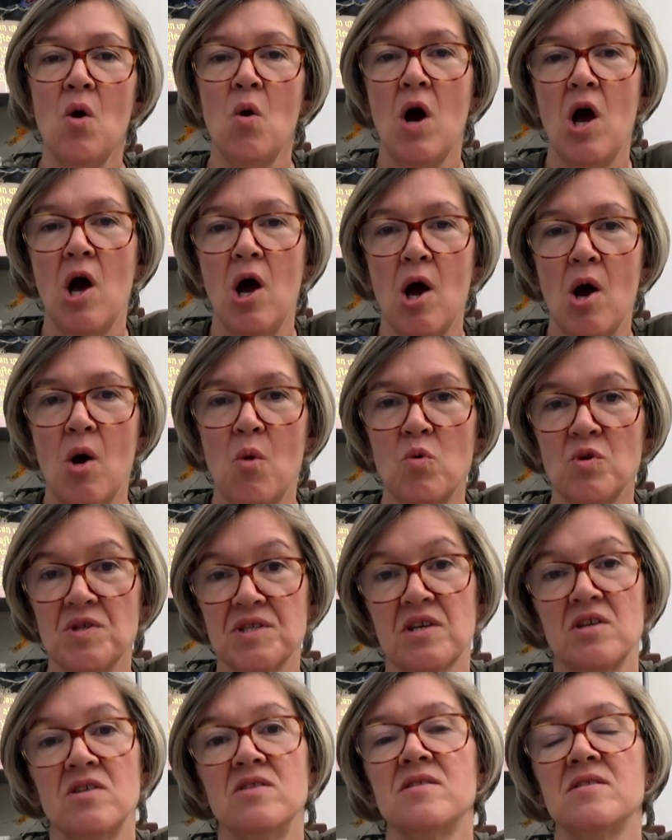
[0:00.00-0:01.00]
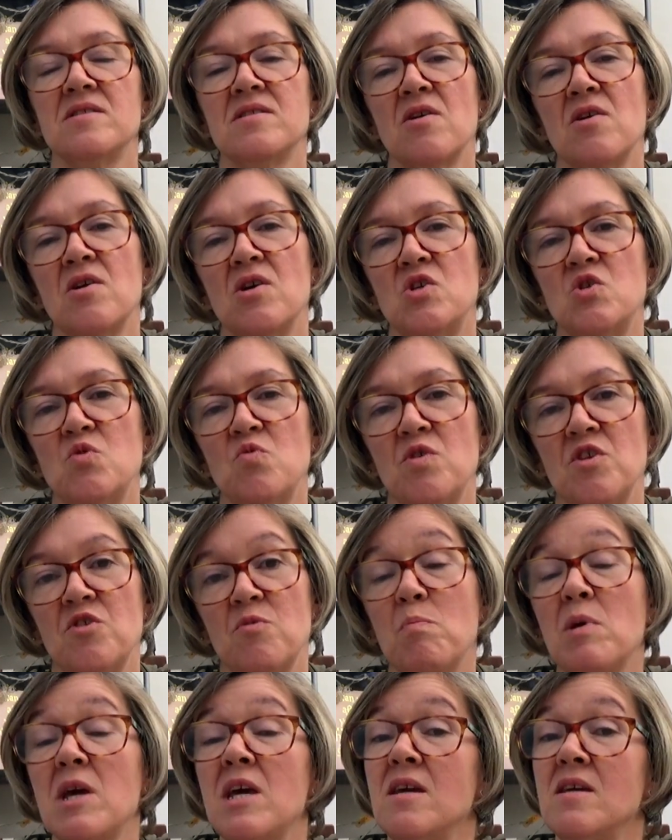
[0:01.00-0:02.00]
uh, was concerned
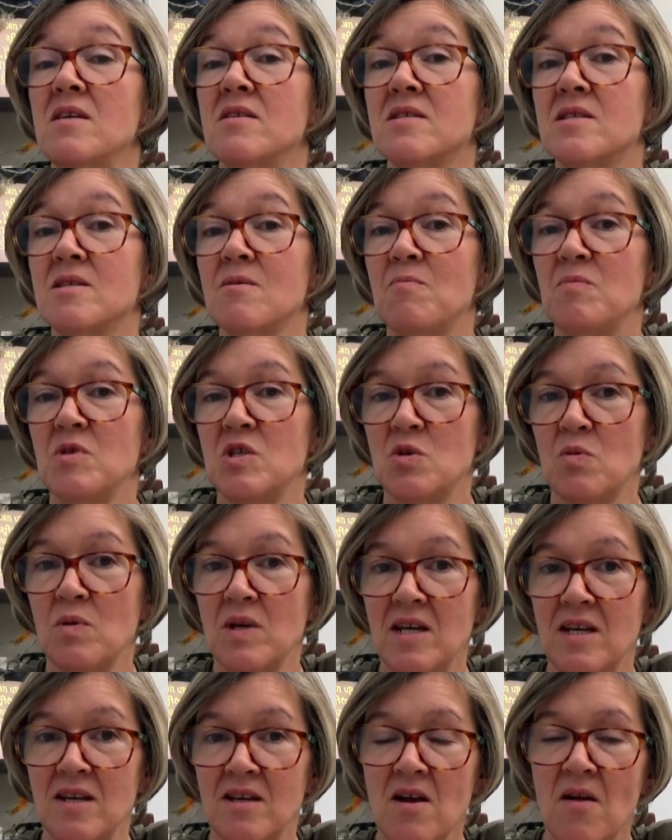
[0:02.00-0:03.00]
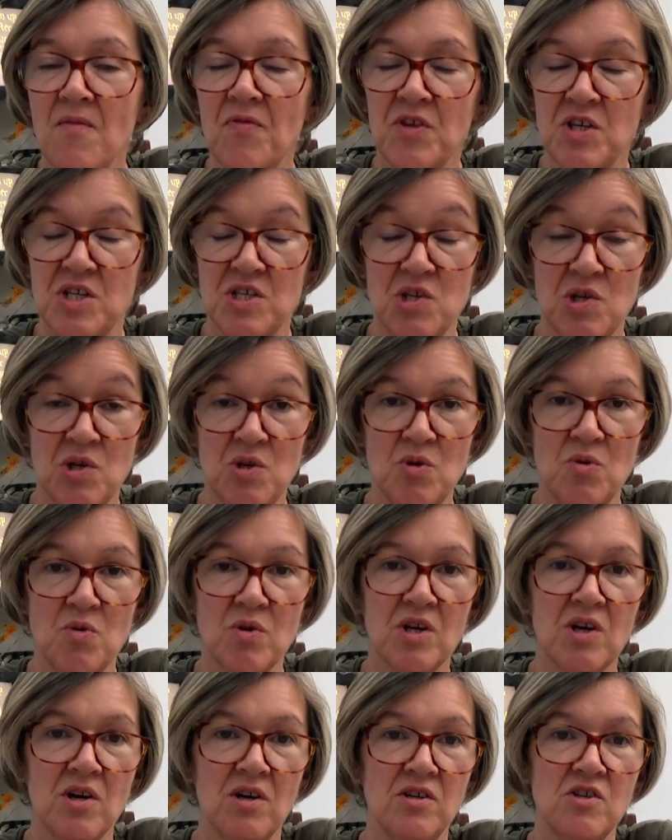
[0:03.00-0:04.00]
with peace between the two
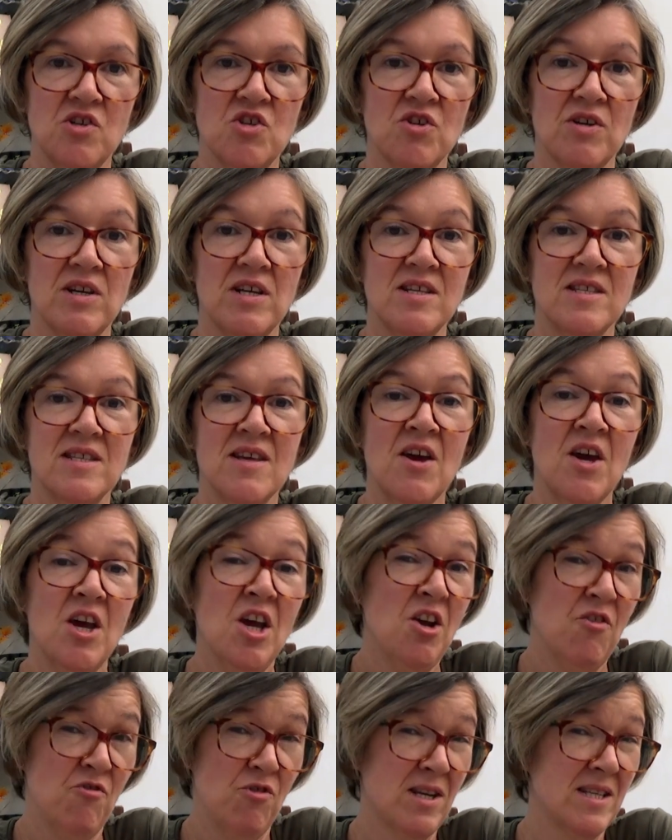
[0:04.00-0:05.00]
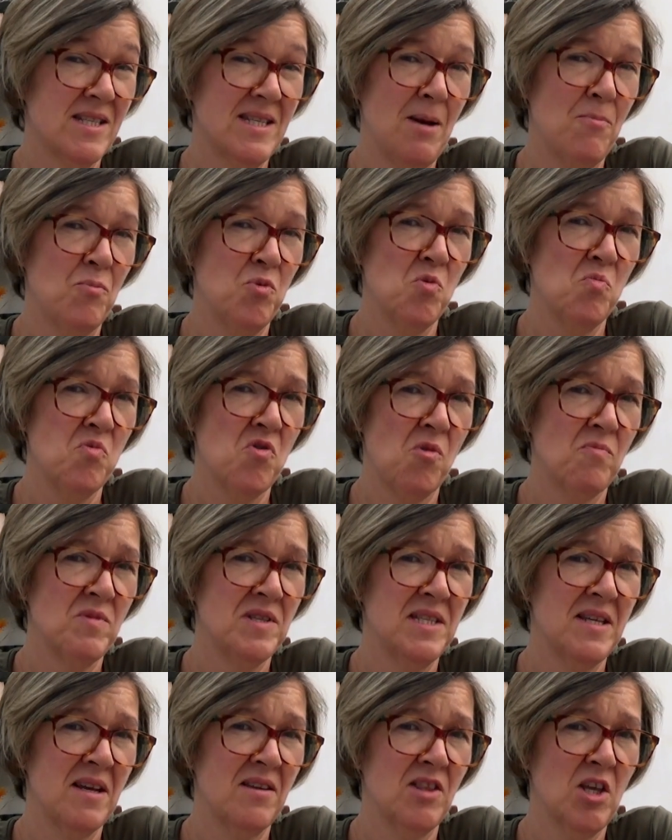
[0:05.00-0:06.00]
countries. For example,
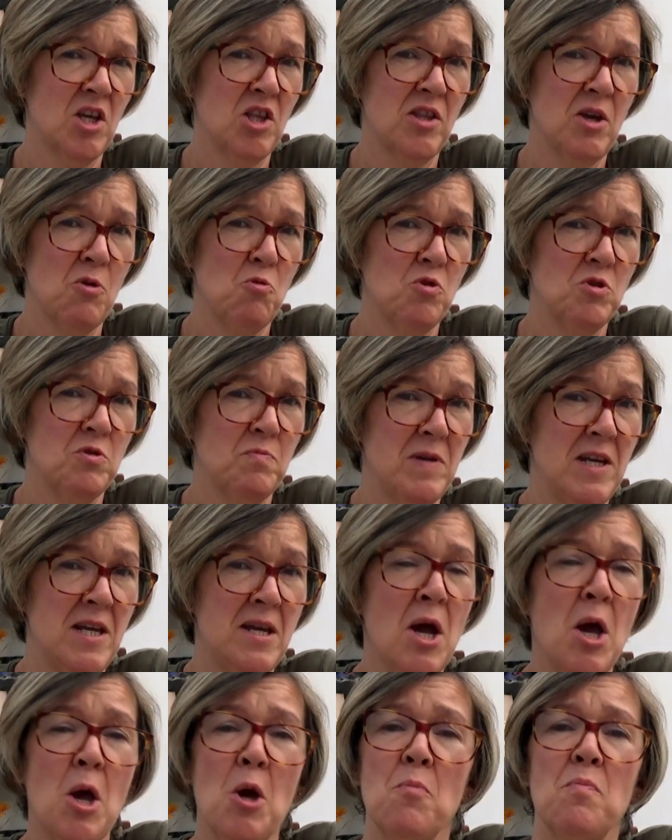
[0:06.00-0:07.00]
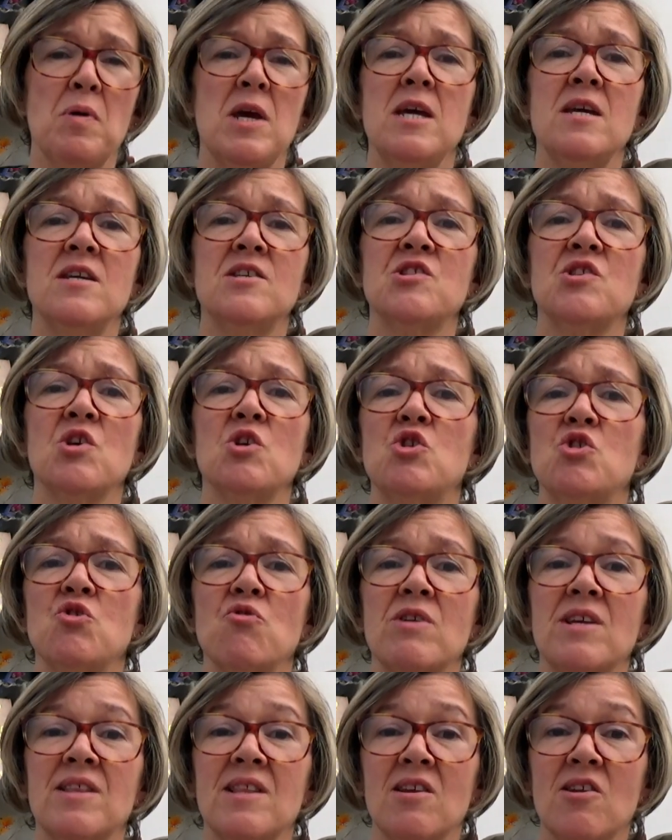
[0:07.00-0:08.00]
promising that there would be peace
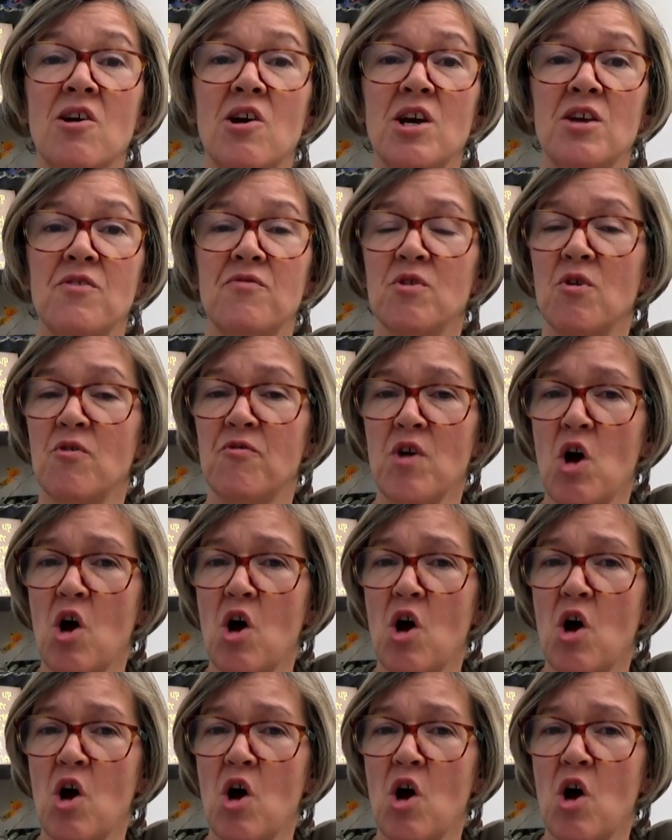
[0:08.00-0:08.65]
during the life of